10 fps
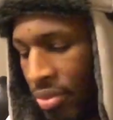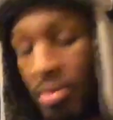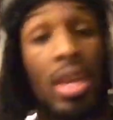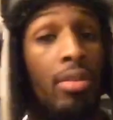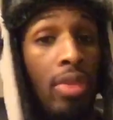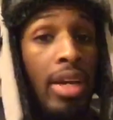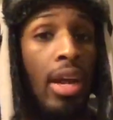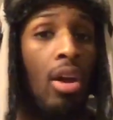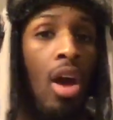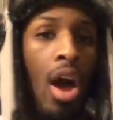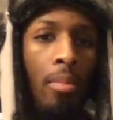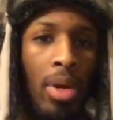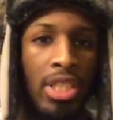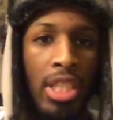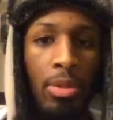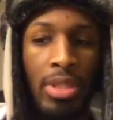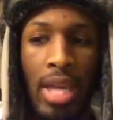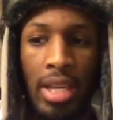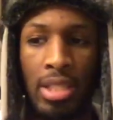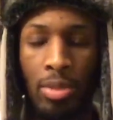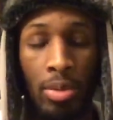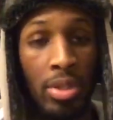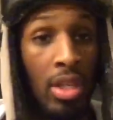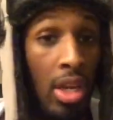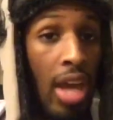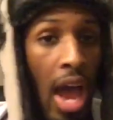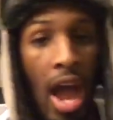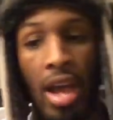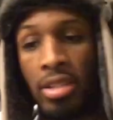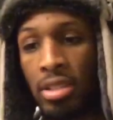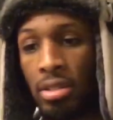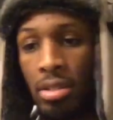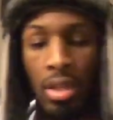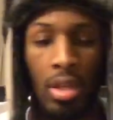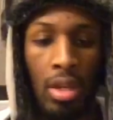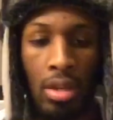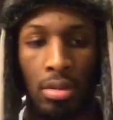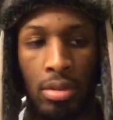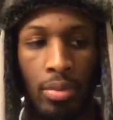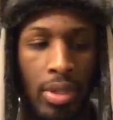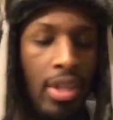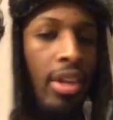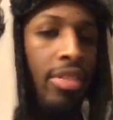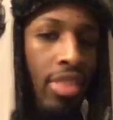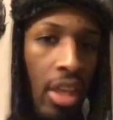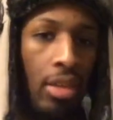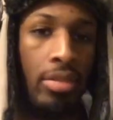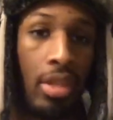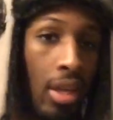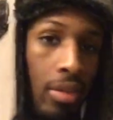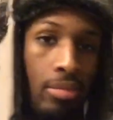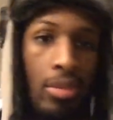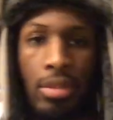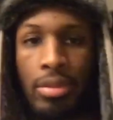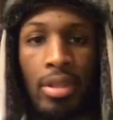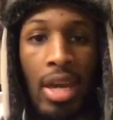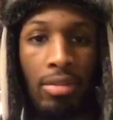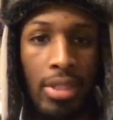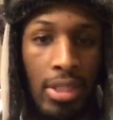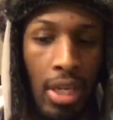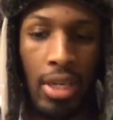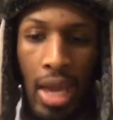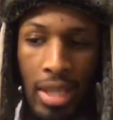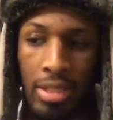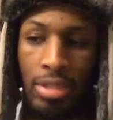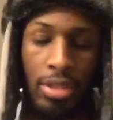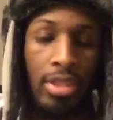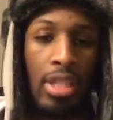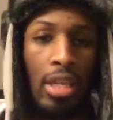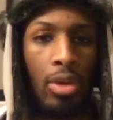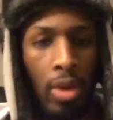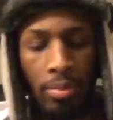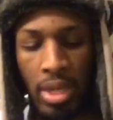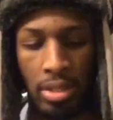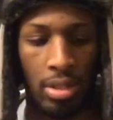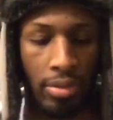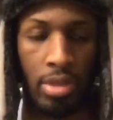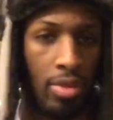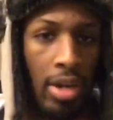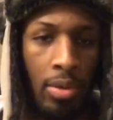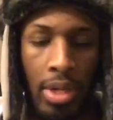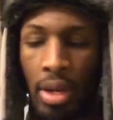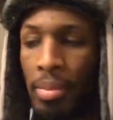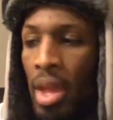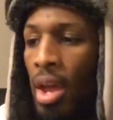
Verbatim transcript: I'm forgetting right now. But she was actually working with the good guys and well, the good thieves. Uh, they're not really good guys. They used to steal equipment and stuff. Toretto went up.